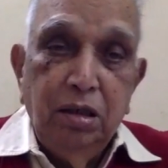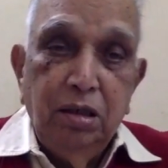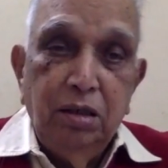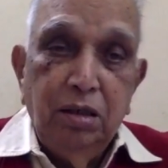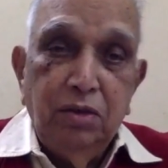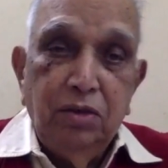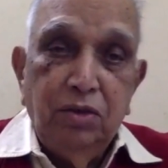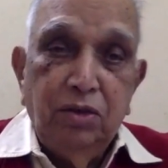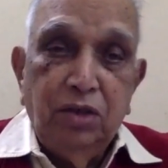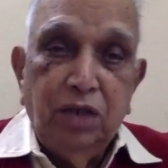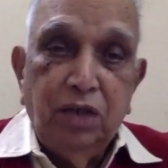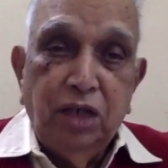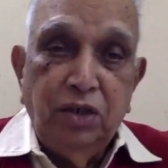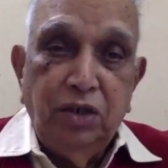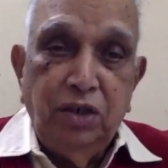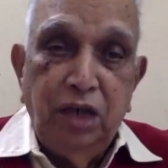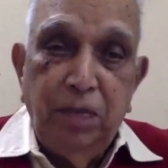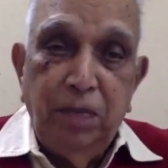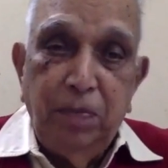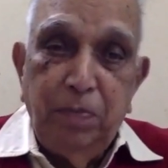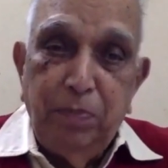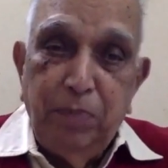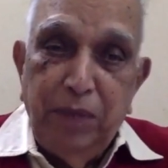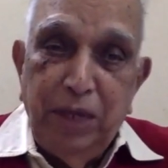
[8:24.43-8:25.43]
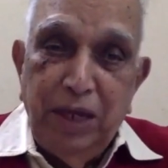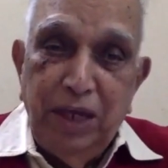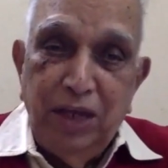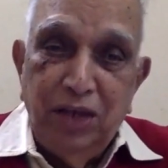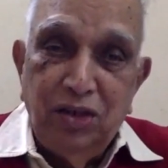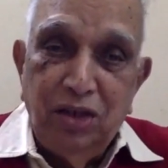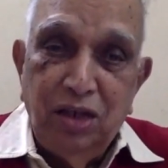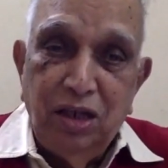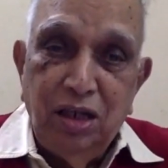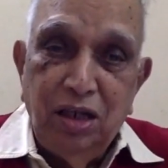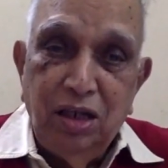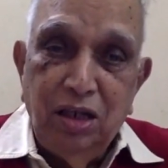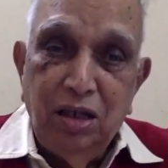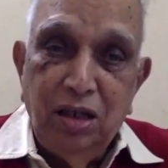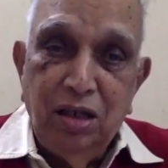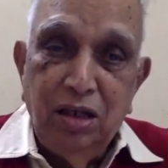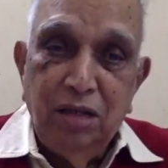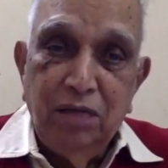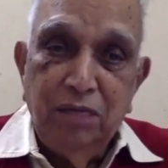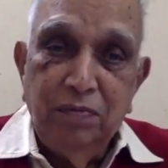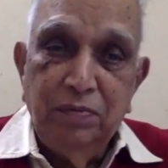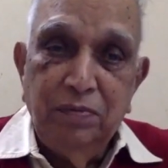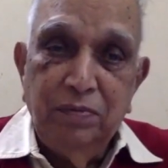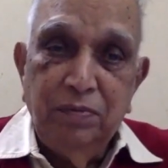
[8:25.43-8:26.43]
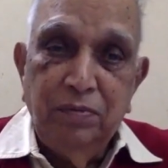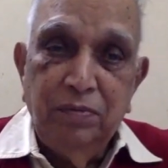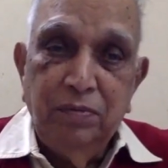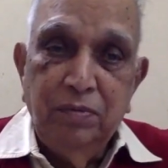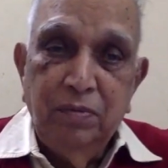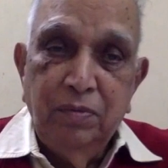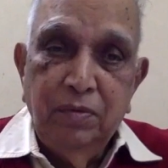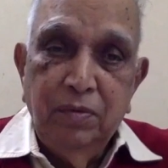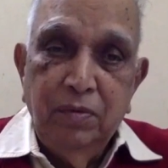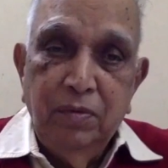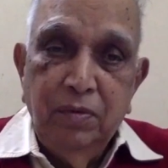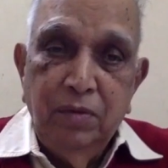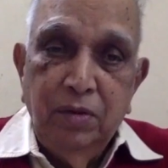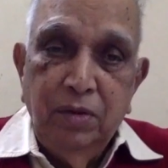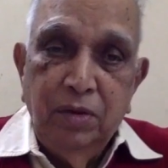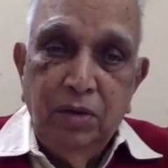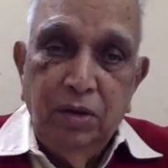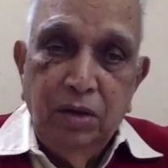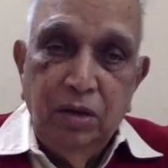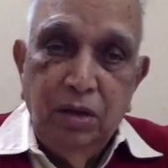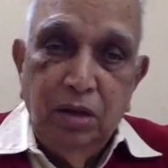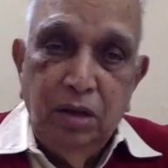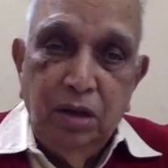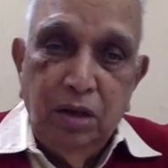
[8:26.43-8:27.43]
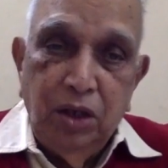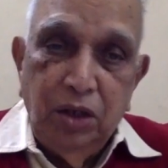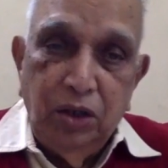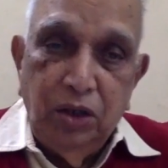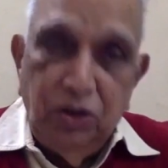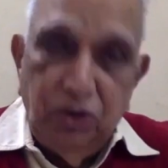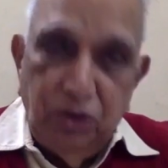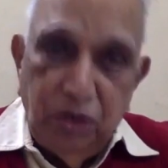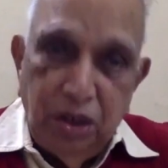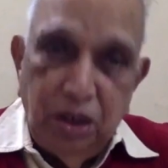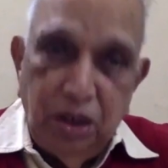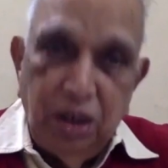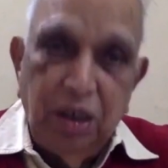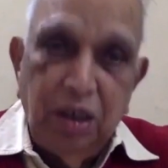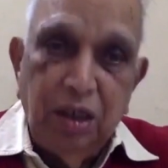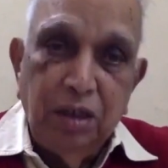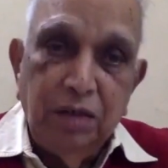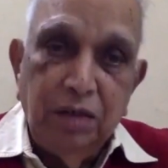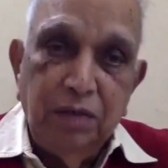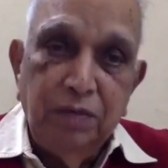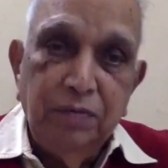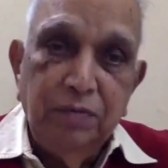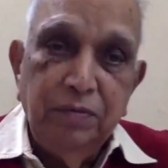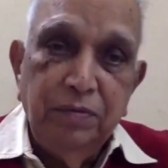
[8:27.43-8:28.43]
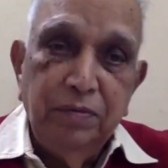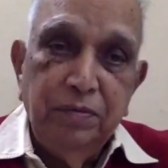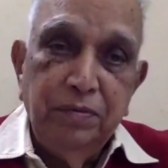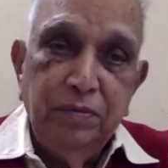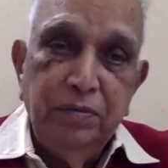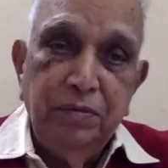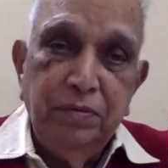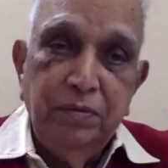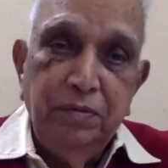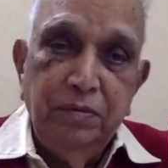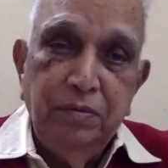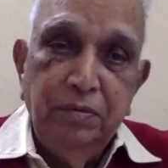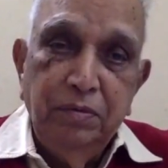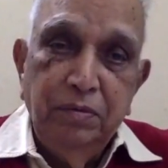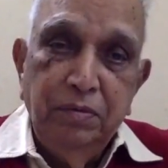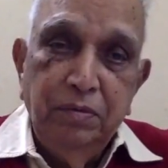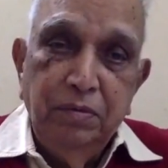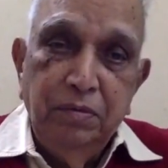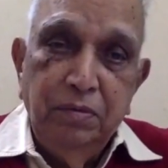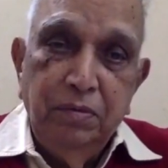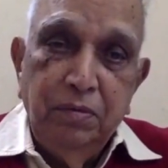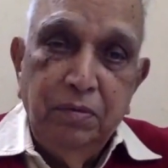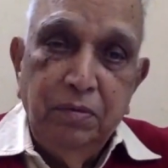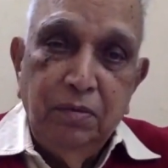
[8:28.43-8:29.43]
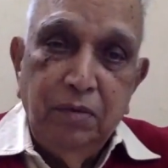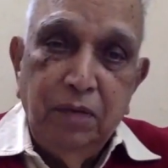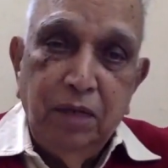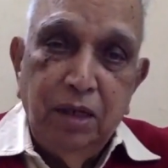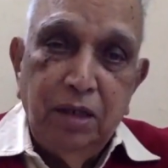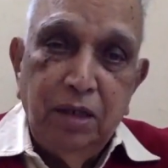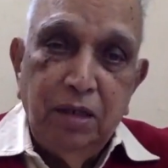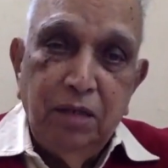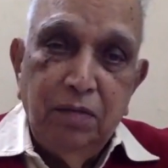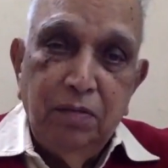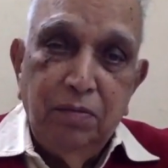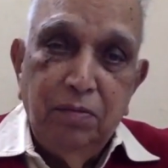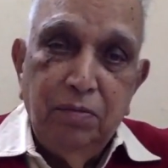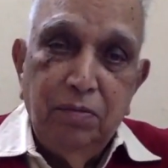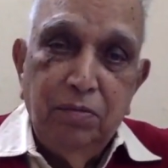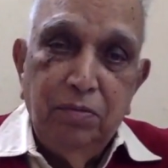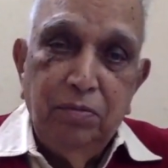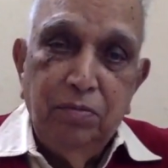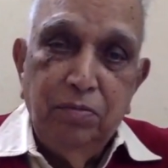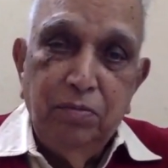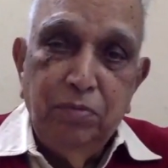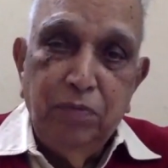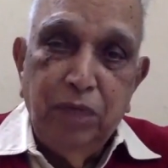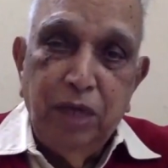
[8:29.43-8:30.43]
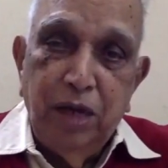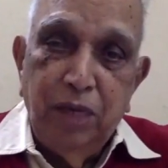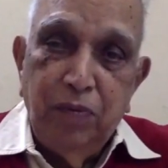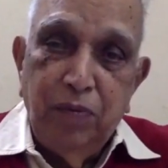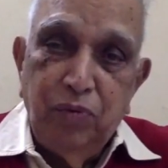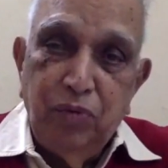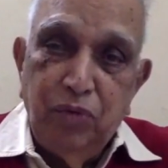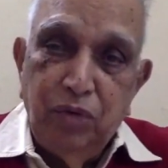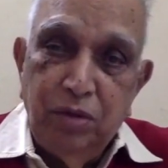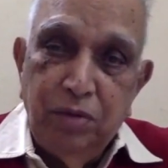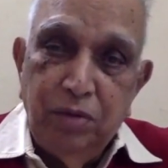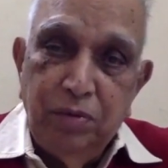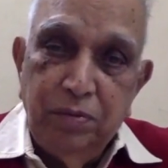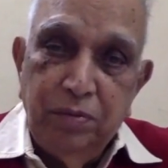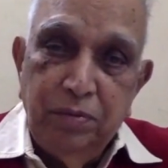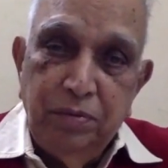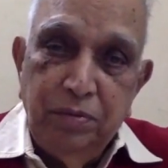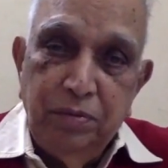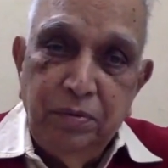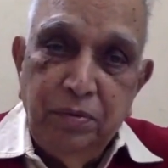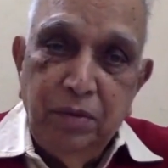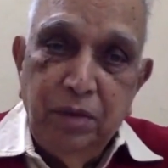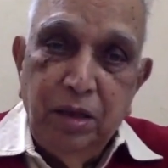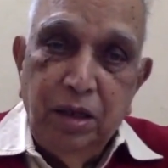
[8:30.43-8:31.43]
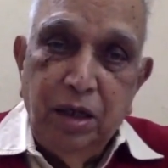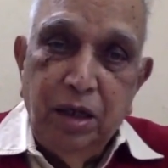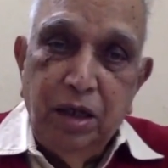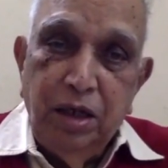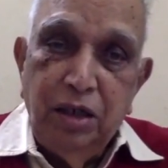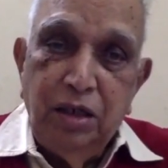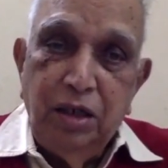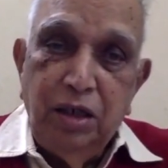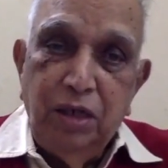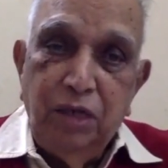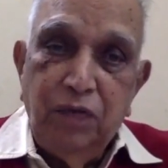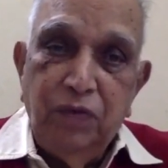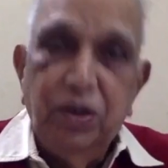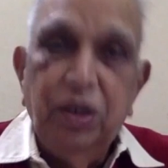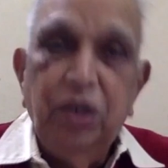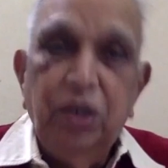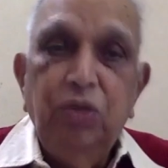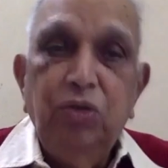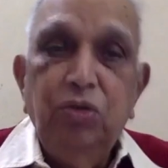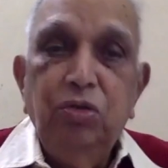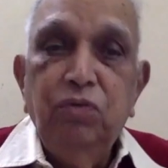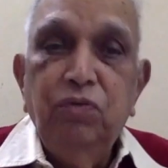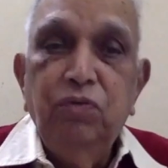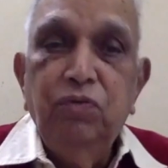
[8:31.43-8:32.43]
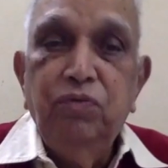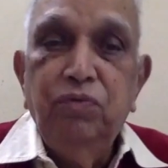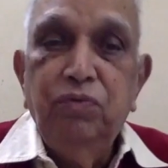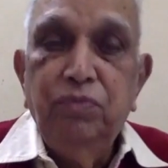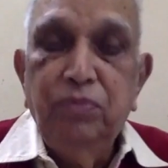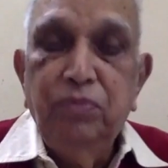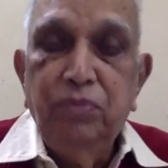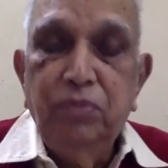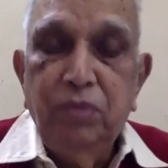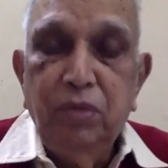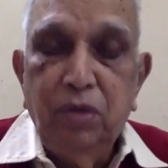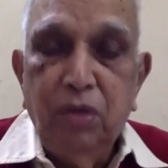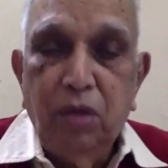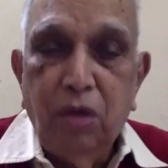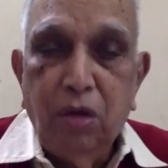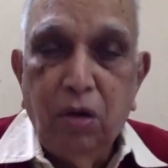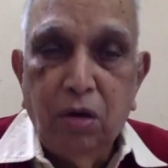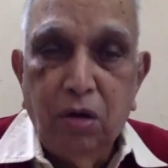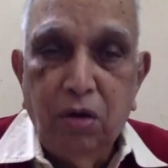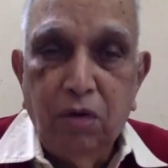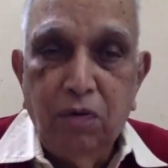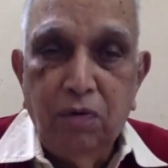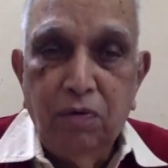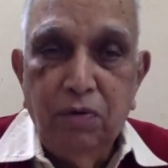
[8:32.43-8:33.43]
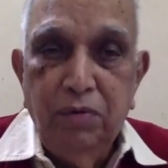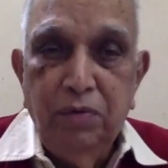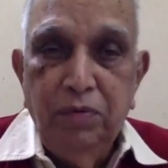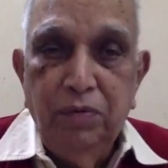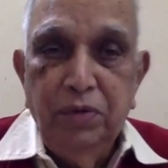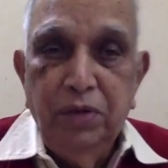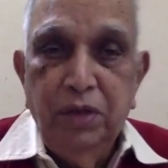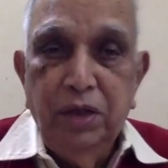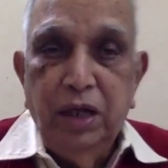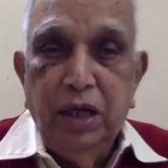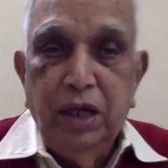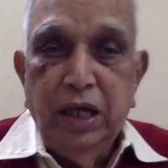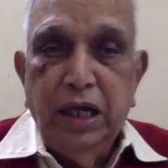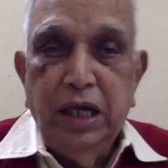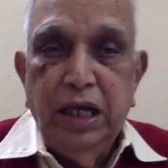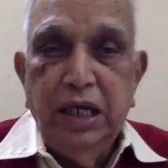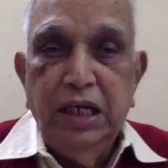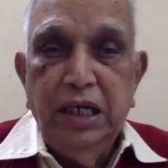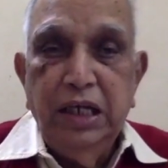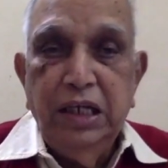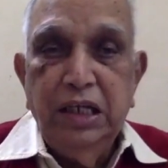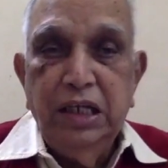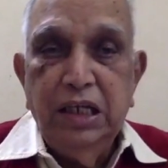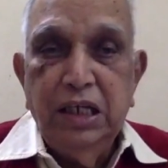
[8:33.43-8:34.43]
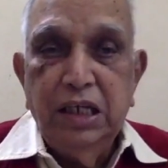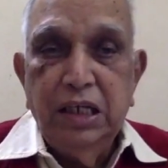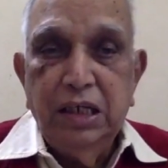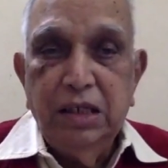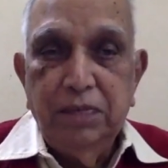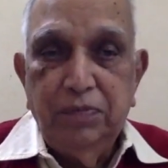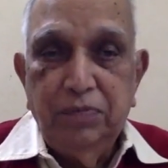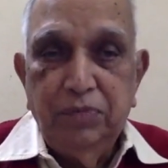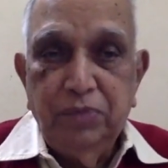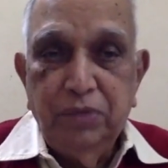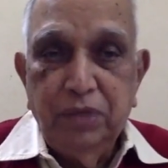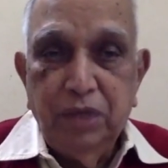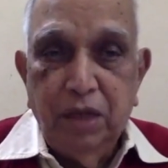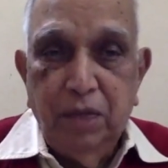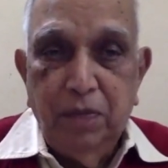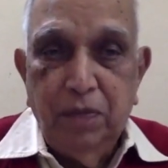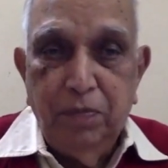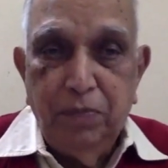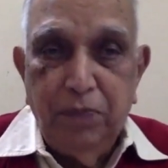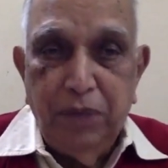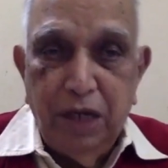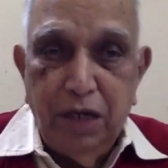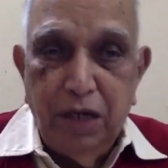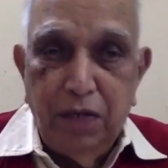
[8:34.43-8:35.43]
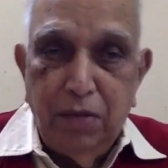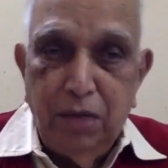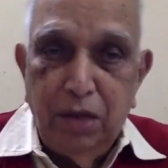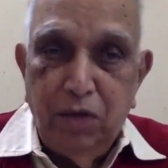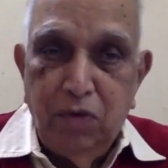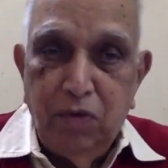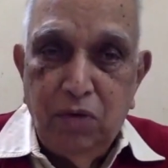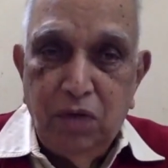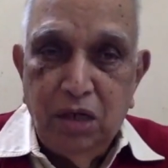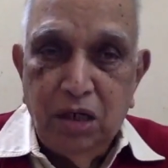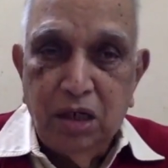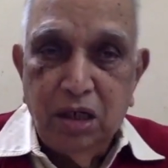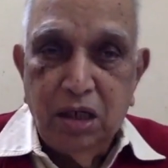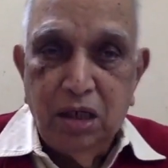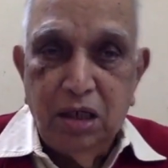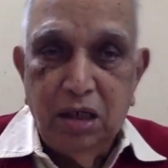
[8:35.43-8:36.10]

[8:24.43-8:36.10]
such a place in history that Perhaps it's difficult to talk of any other comparable work